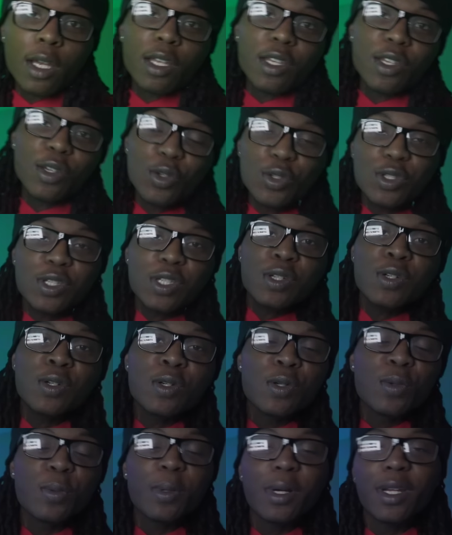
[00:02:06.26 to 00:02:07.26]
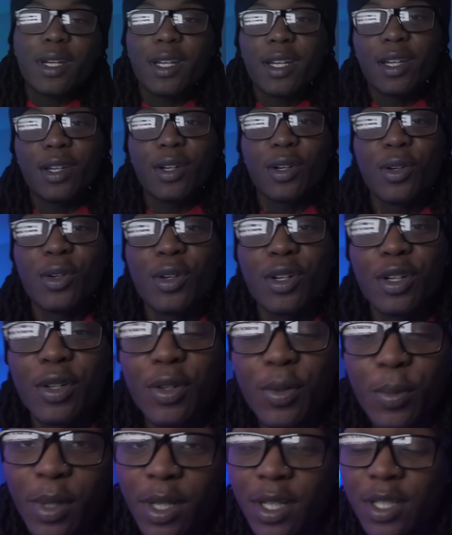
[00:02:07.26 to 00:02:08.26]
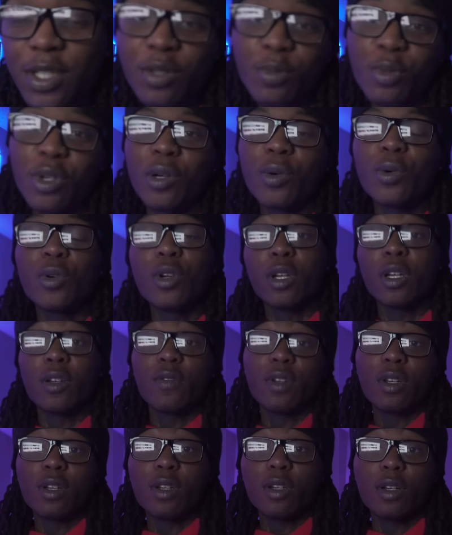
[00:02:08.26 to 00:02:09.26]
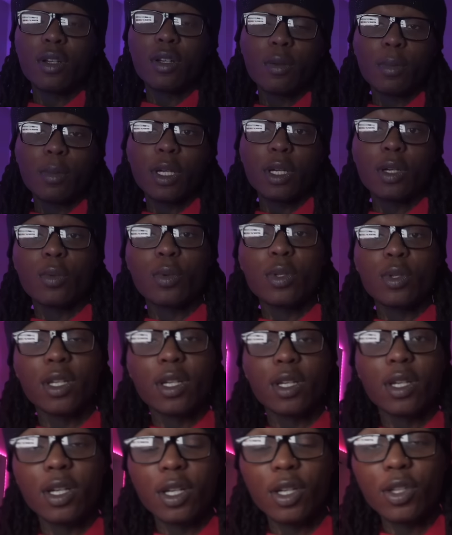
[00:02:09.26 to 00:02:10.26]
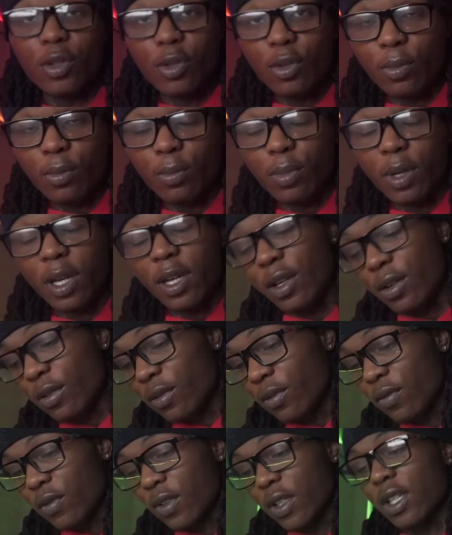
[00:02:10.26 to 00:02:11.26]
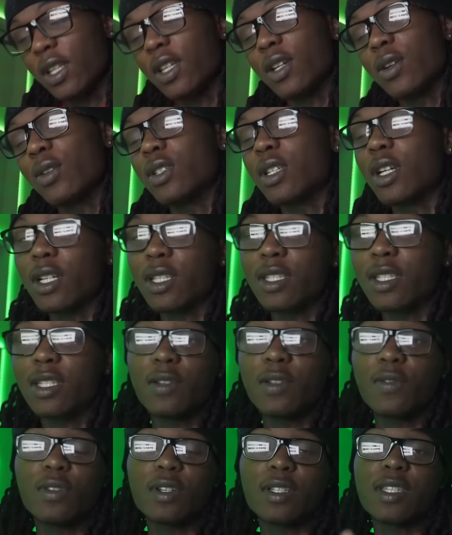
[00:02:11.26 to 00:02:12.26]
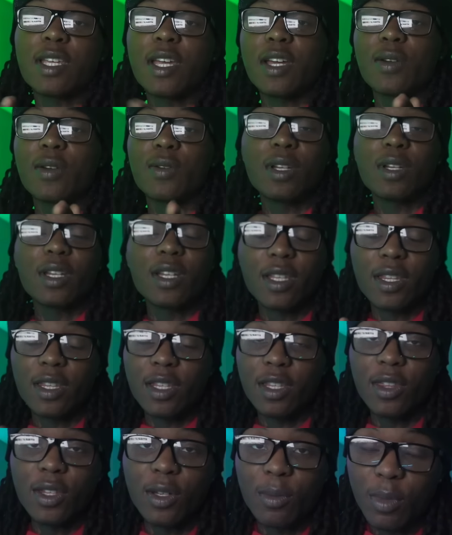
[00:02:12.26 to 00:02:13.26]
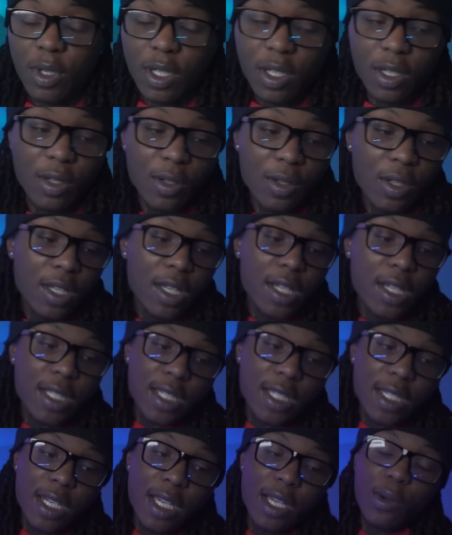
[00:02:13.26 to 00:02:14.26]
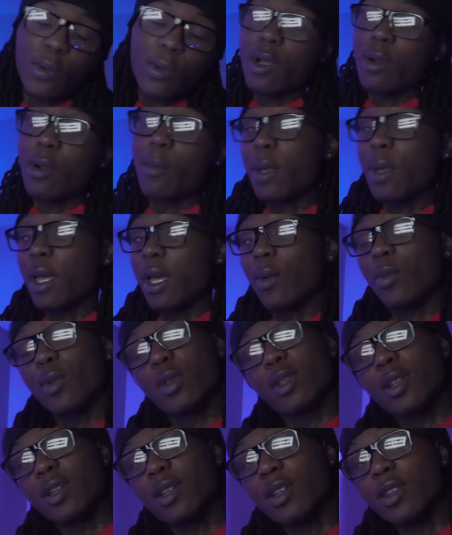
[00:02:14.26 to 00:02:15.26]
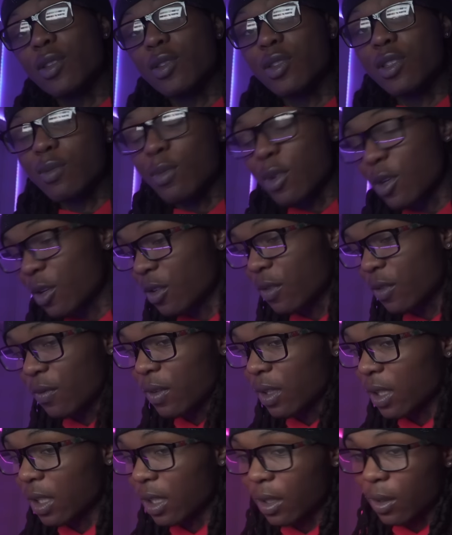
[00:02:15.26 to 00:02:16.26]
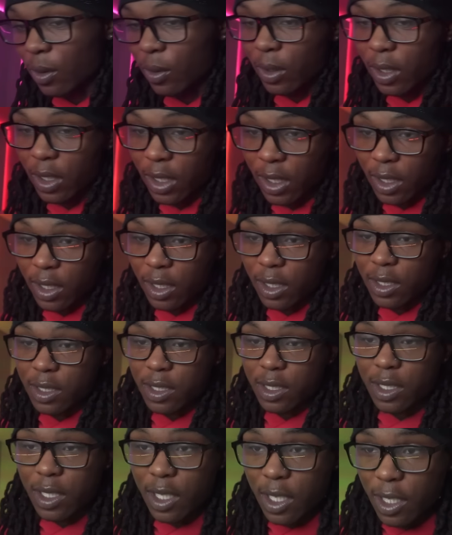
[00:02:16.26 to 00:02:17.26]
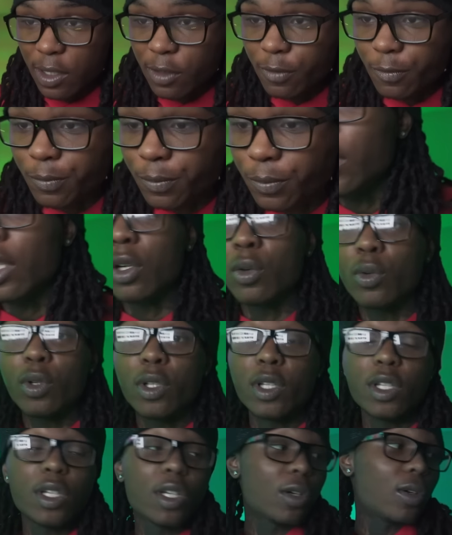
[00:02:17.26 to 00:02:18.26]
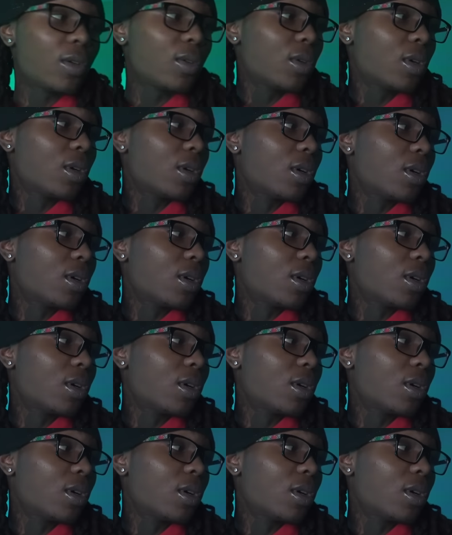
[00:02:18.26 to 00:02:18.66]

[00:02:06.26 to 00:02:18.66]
YouTube, what the hell going on, man? It's your boy Woody Hibner here, and I'm back with another banger video. As y'all can tell from the title and the thumbnail, today we are back with another smoking video. And today, don't really know